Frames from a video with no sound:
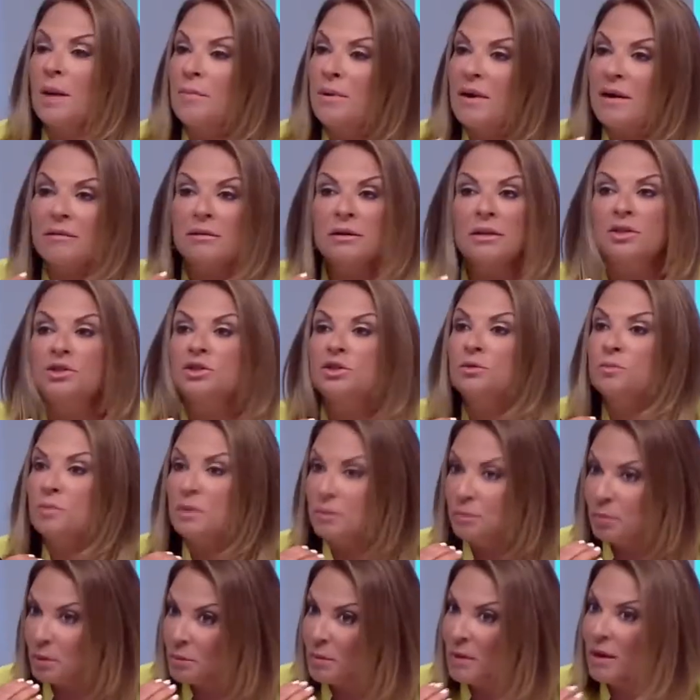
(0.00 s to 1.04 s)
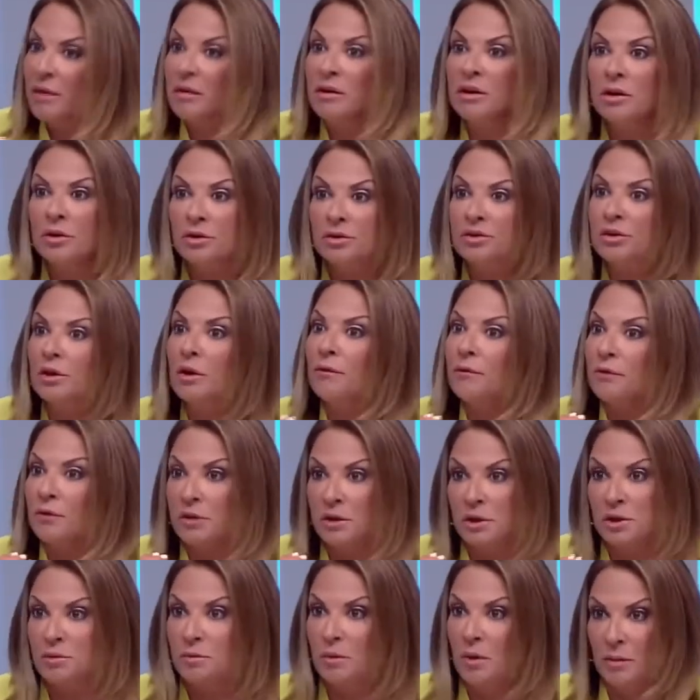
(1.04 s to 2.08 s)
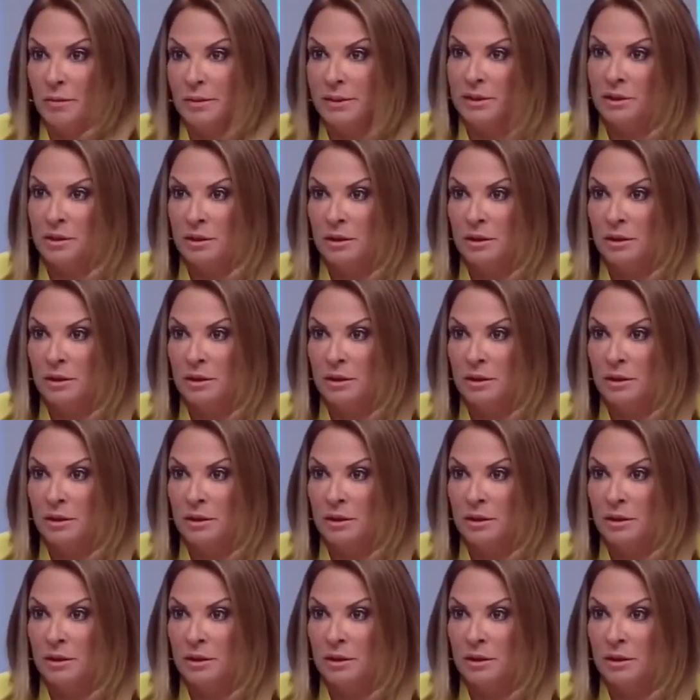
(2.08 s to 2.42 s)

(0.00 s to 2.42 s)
apparently she's been preparing herself for this moment.